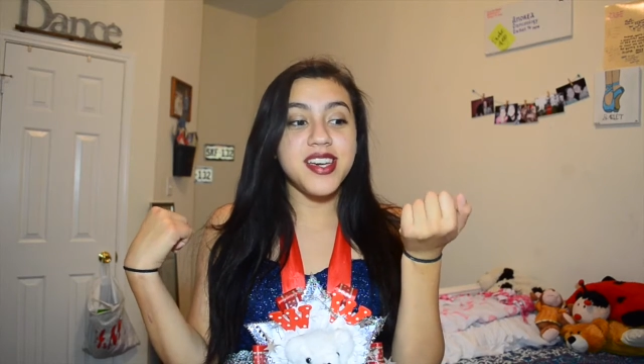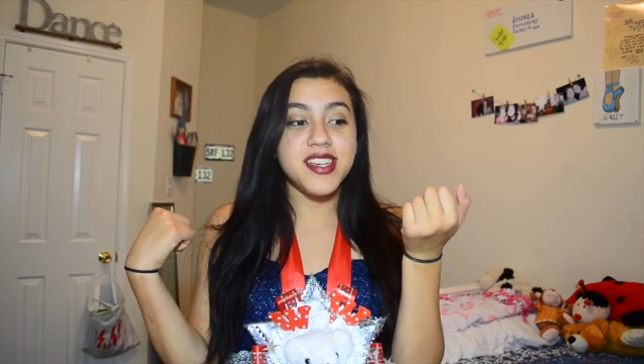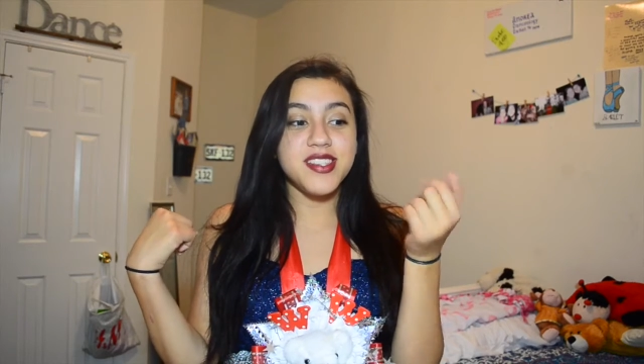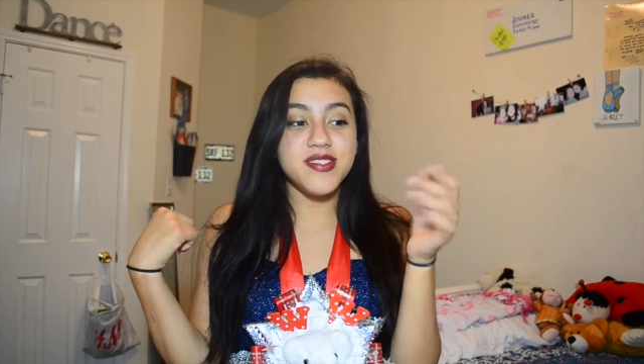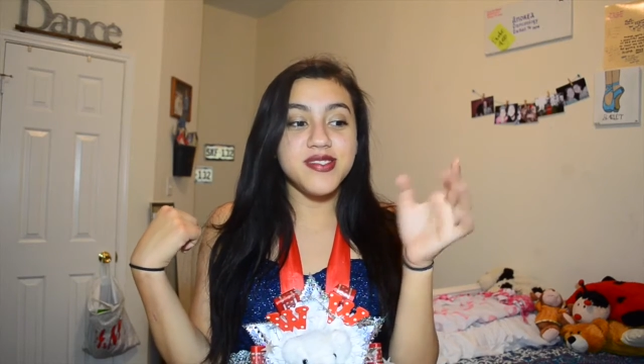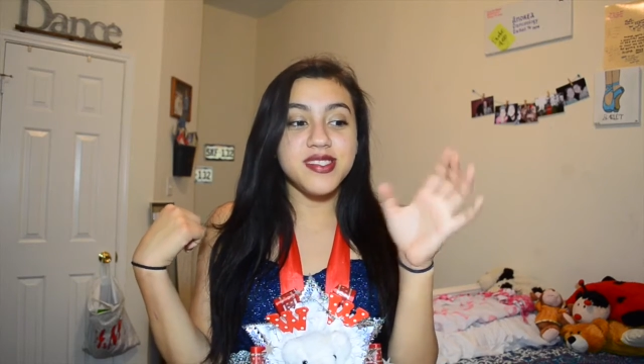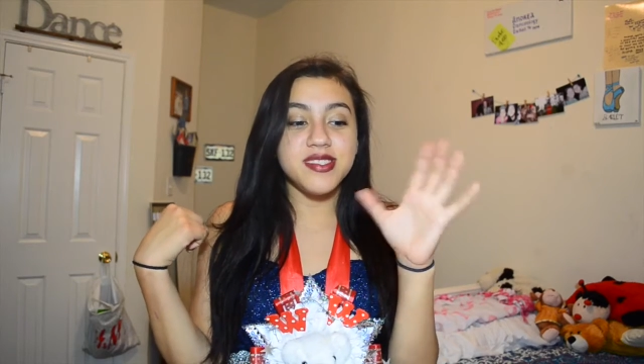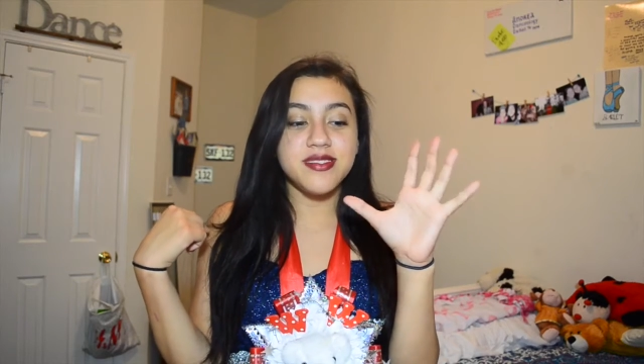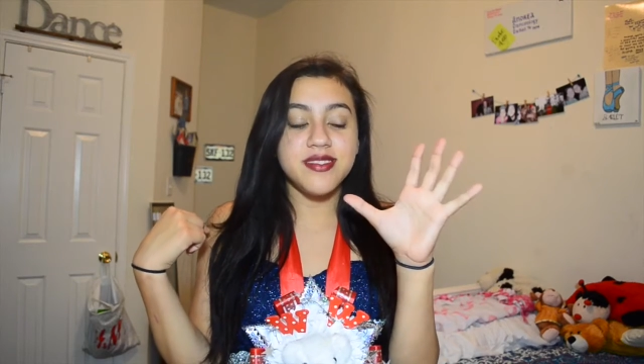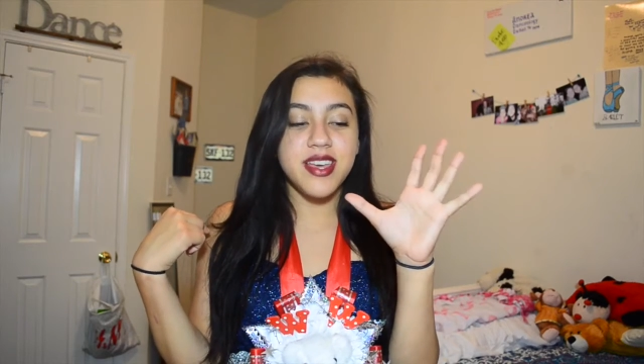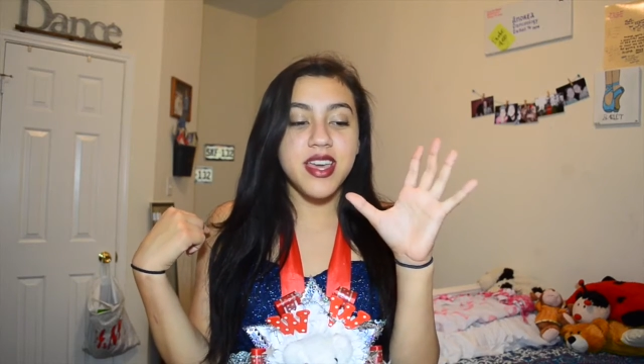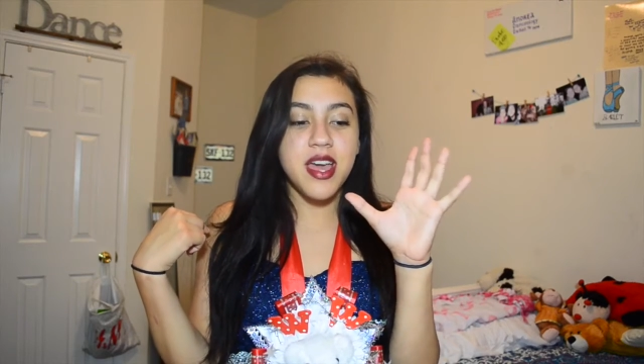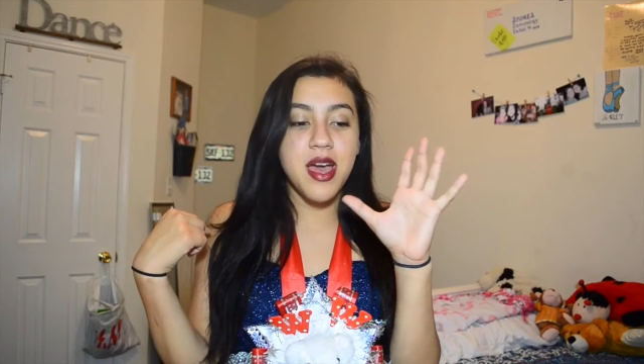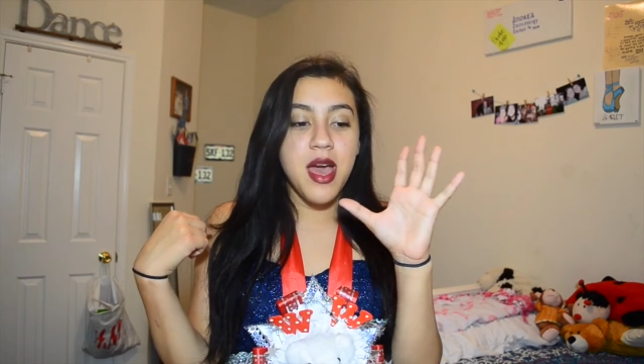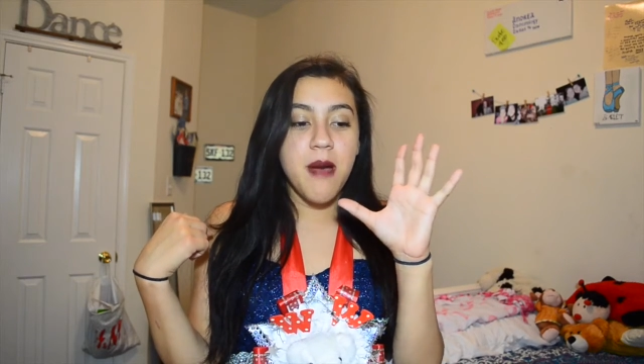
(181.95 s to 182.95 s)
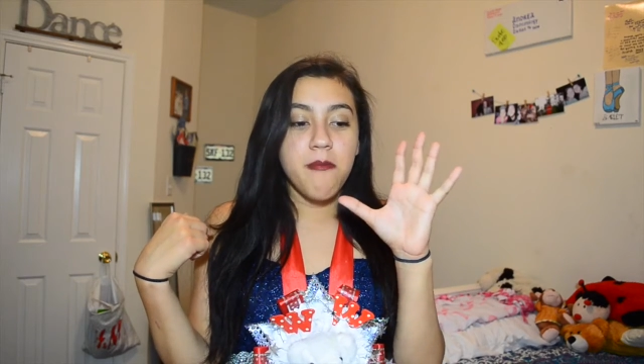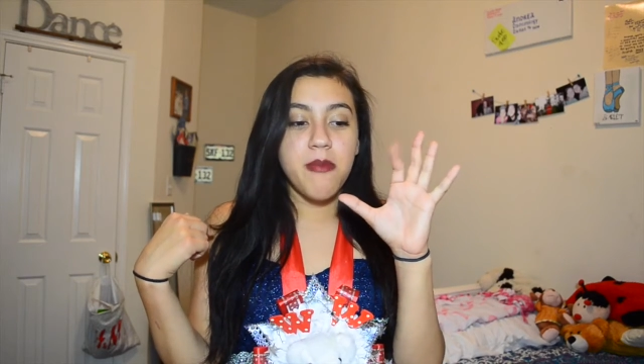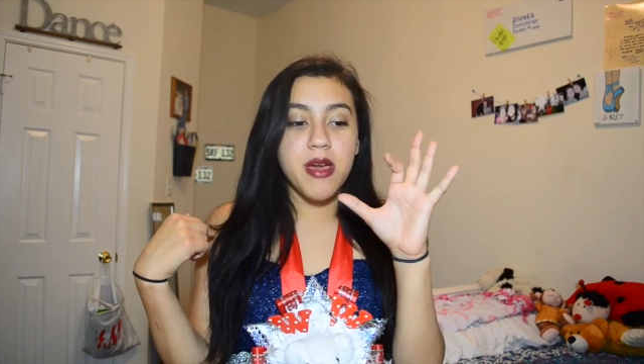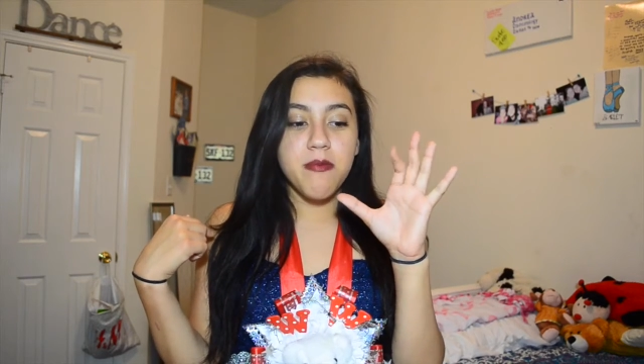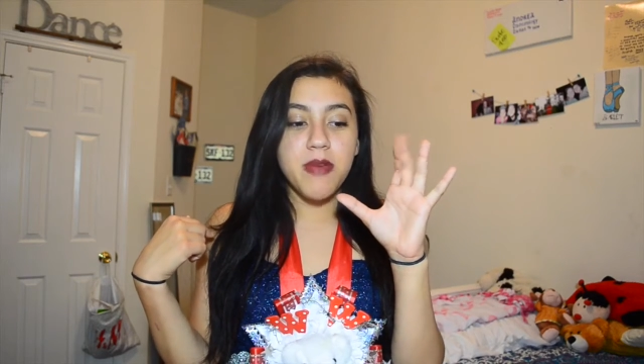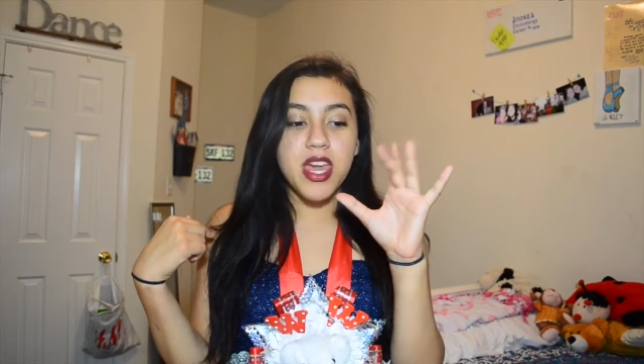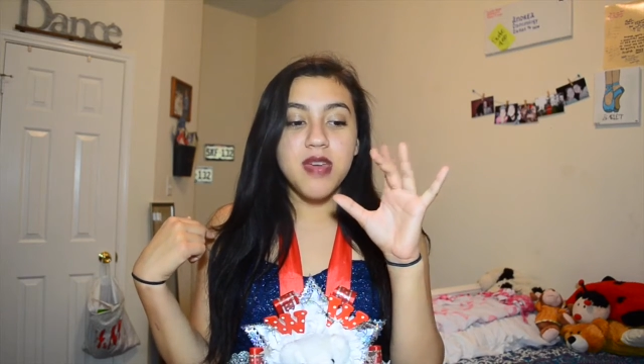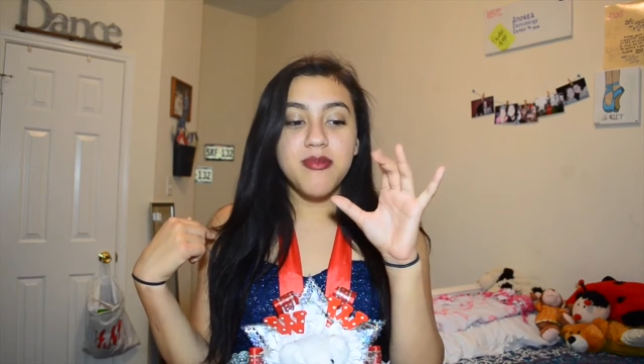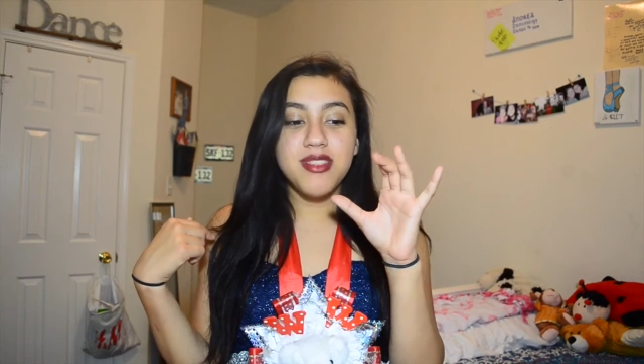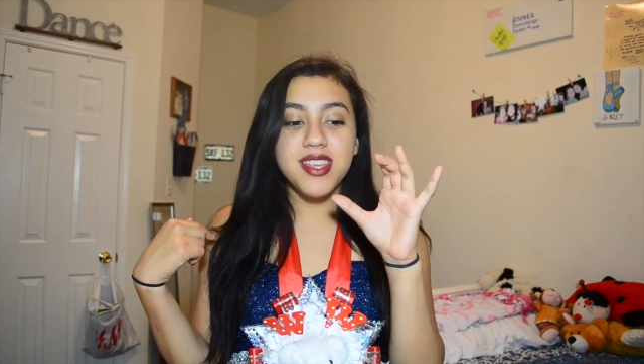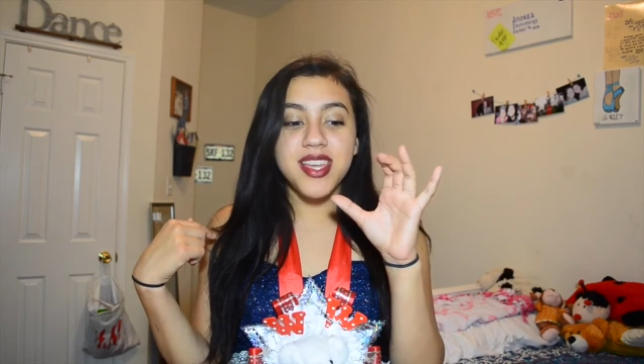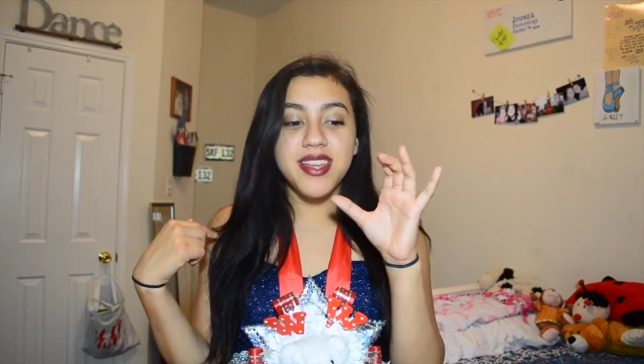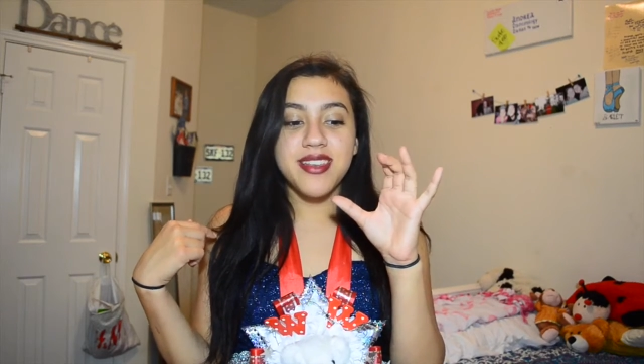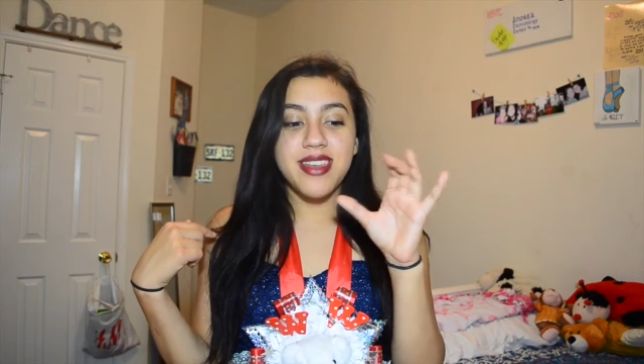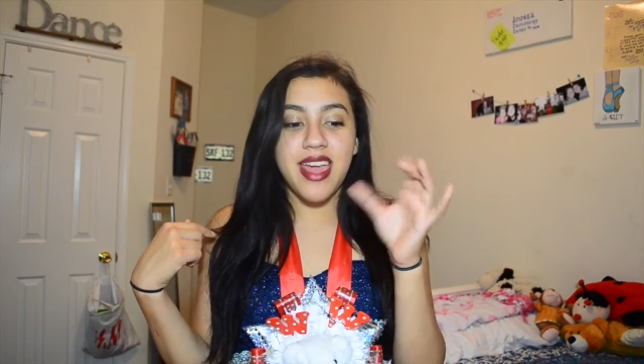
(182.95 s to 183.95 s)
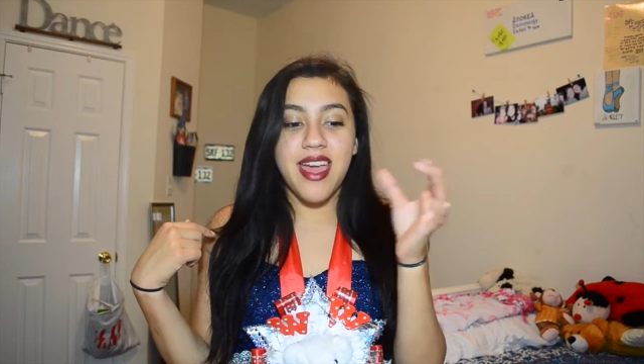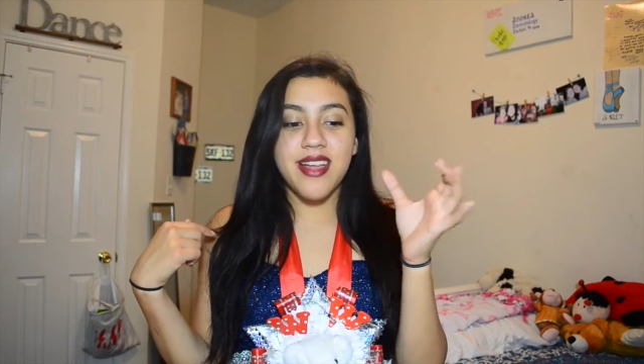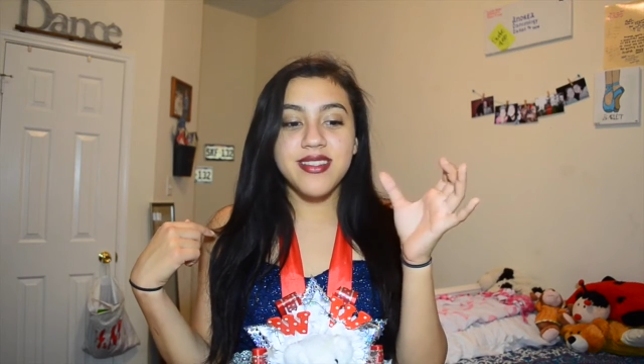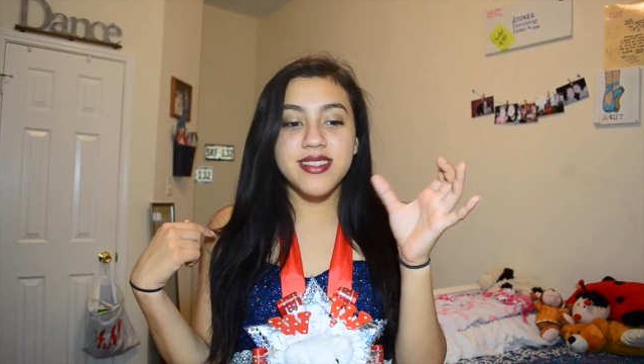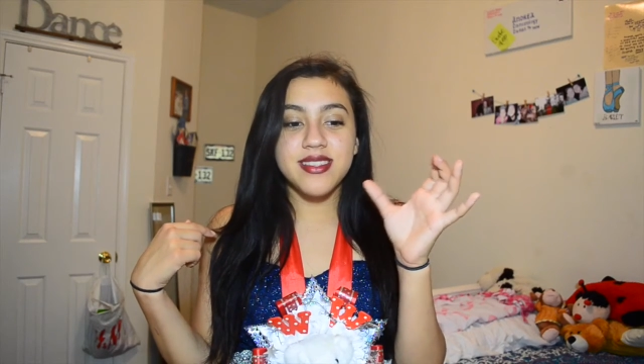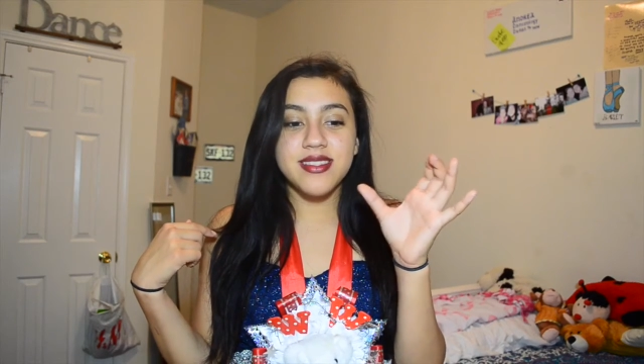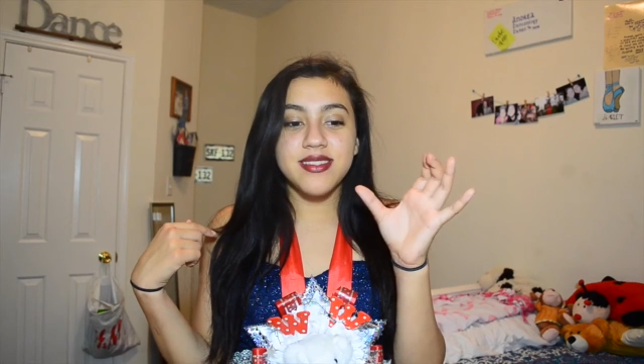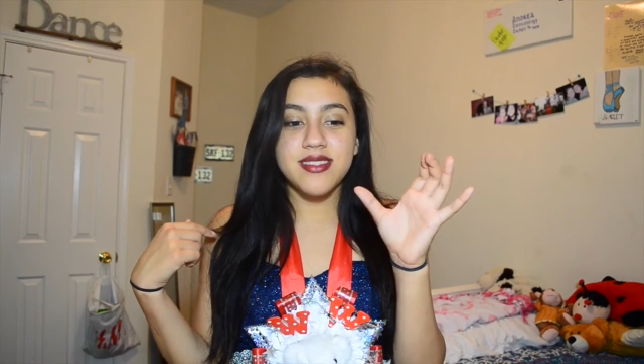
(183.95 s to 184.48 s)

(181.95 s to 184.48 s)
I used like my Maybelline dance,